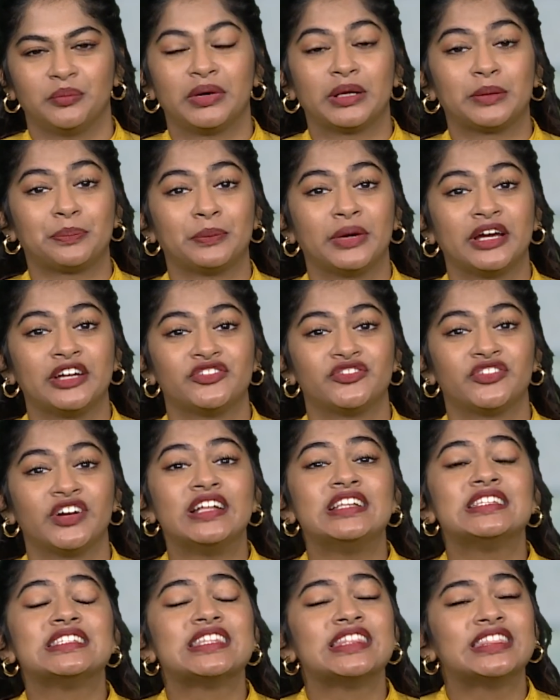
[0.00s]
But my
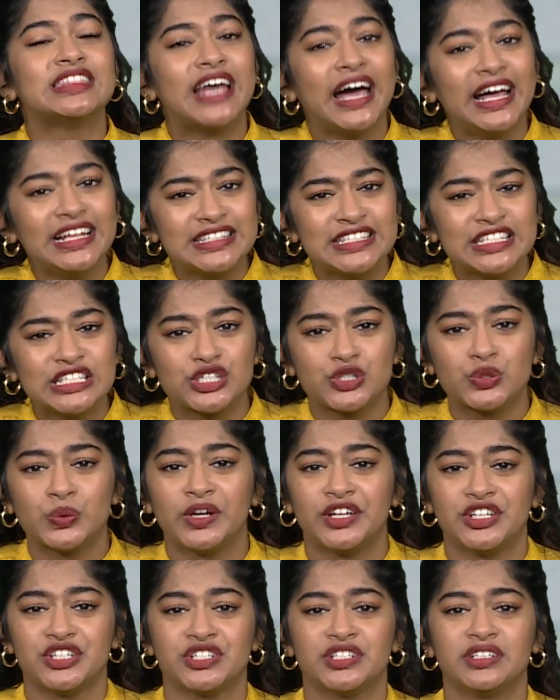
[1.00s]
friends, in that
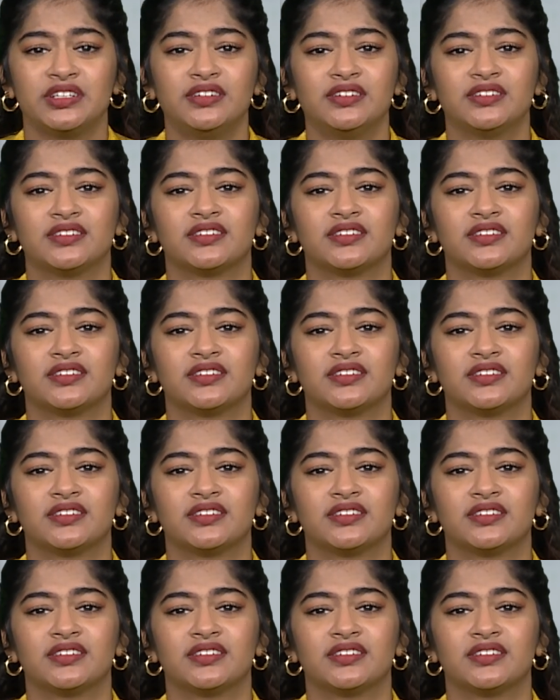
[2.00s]
situation,